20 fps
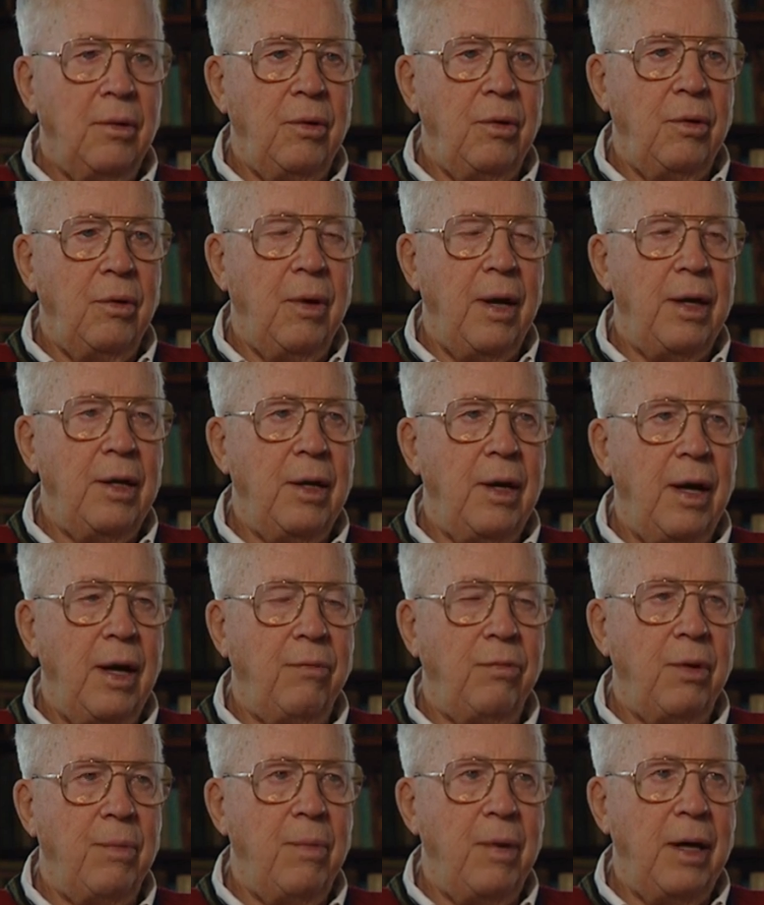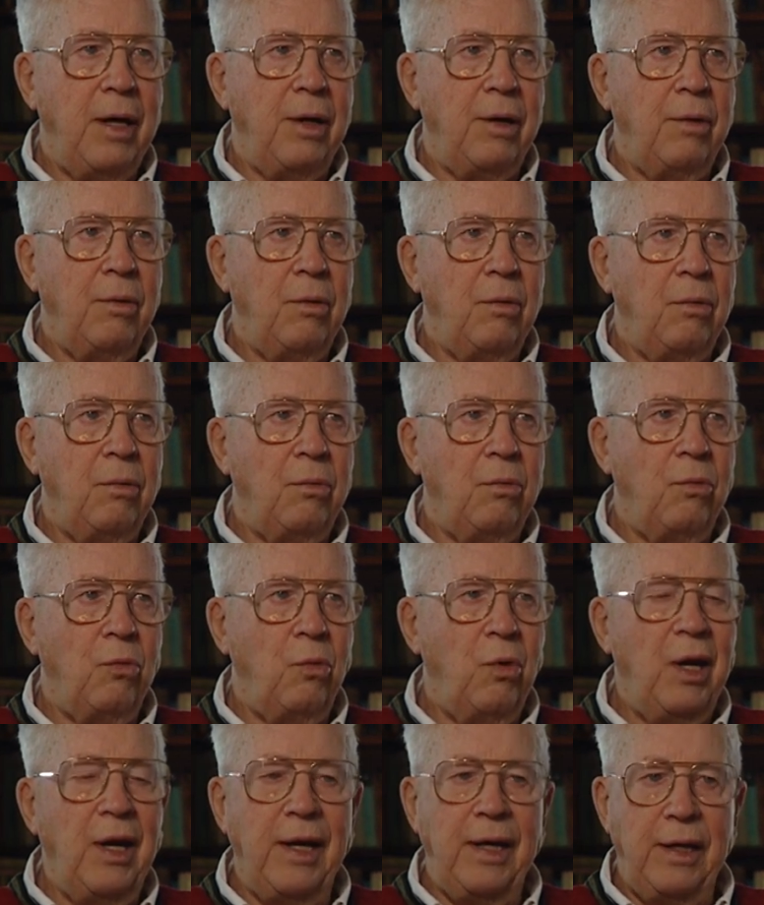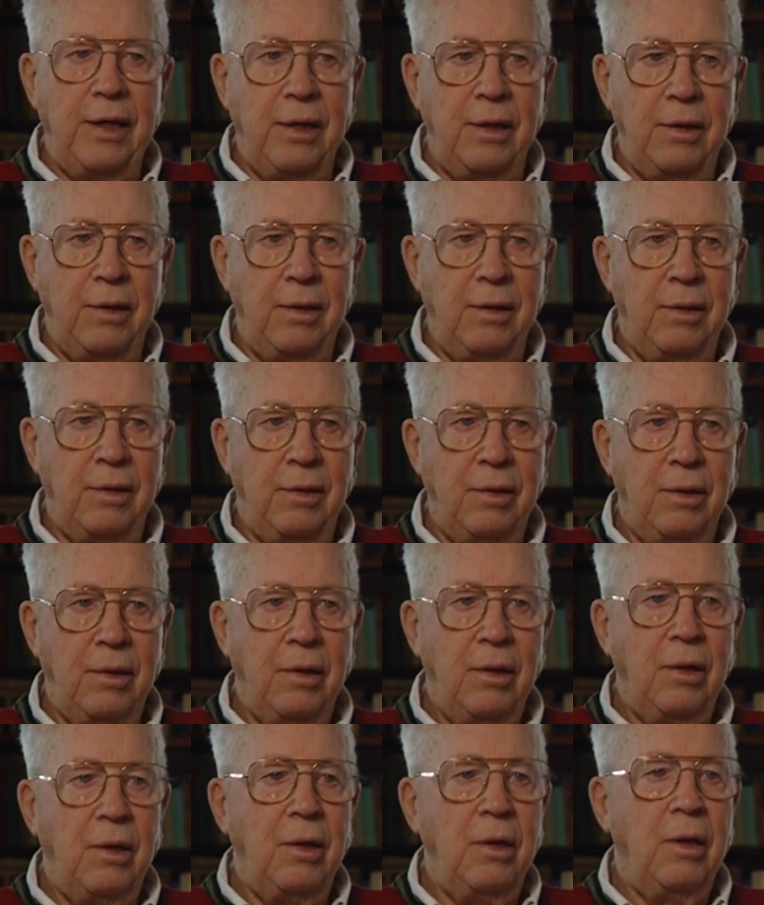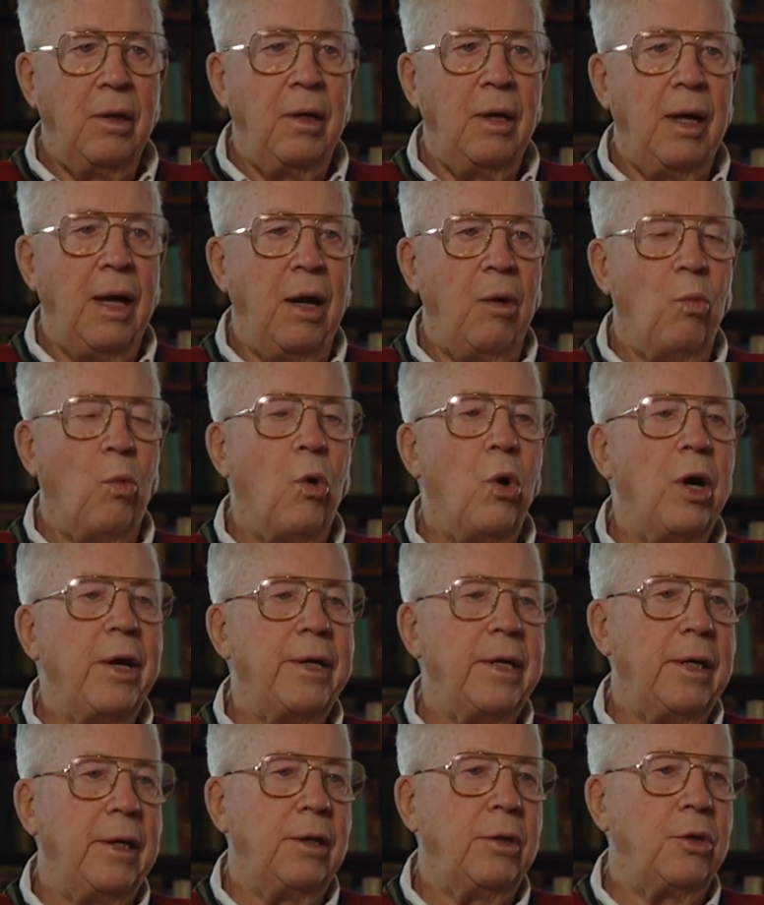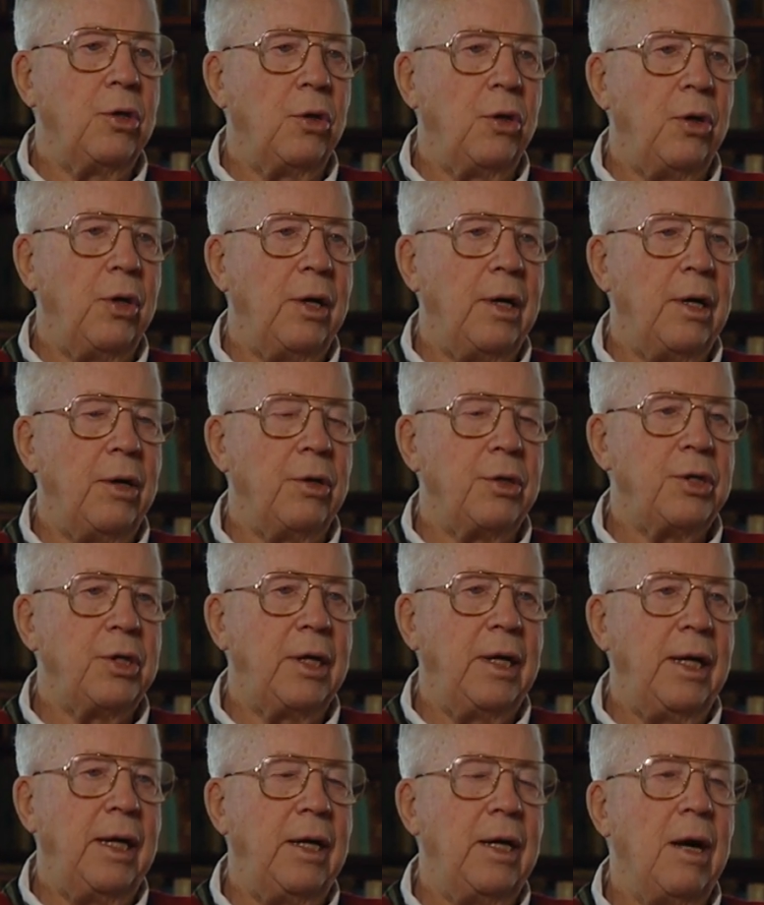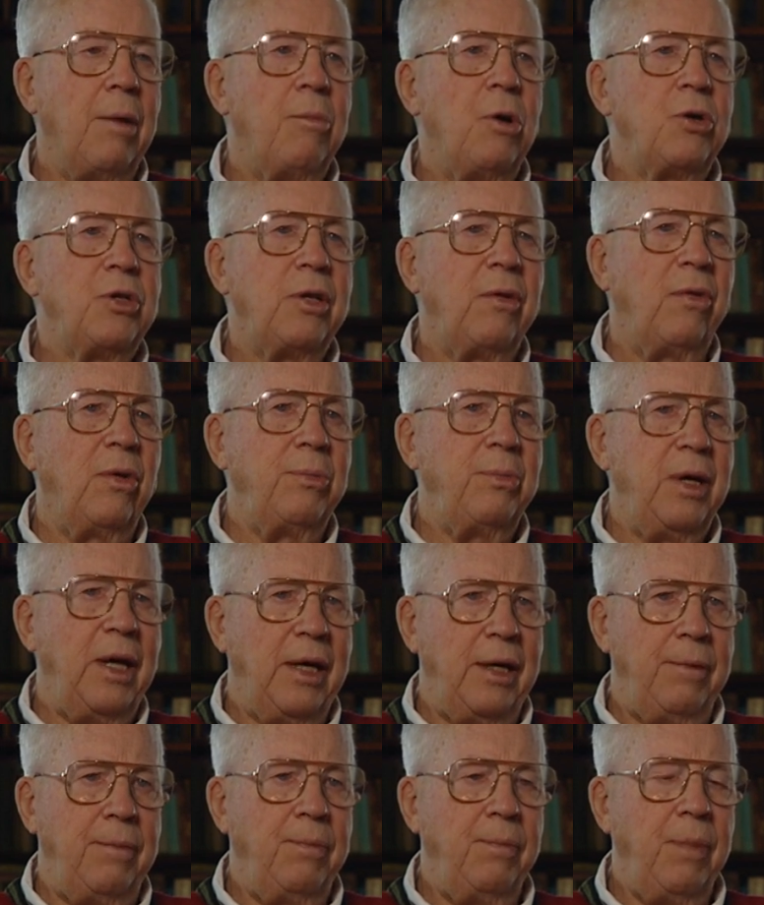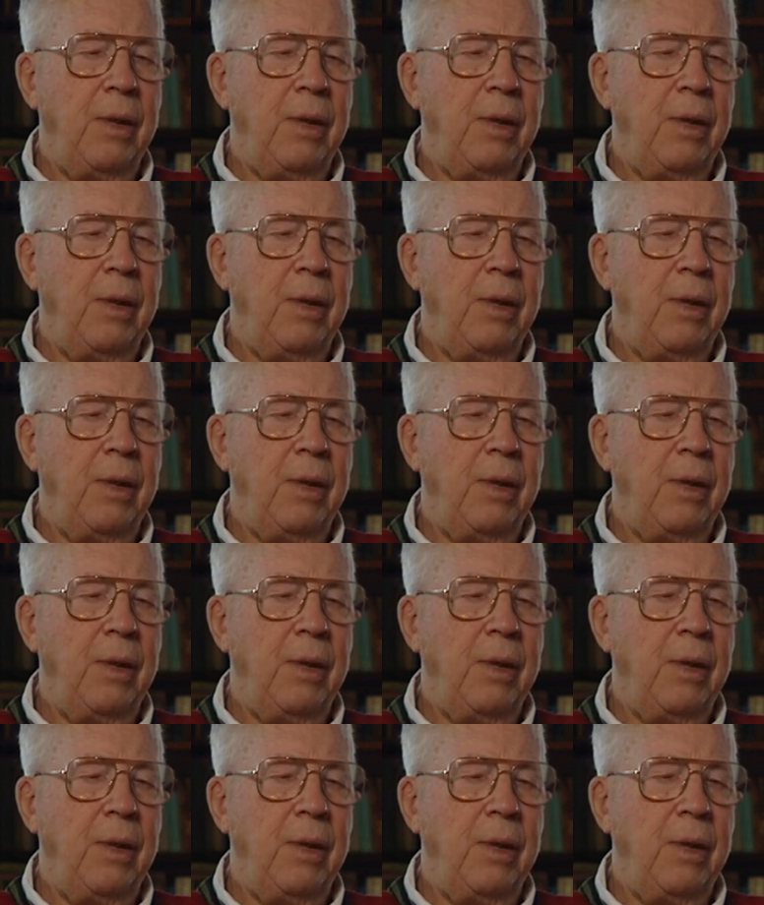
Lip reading: you had to have the men willing and wanting to learn how to ski. Now, most of them did.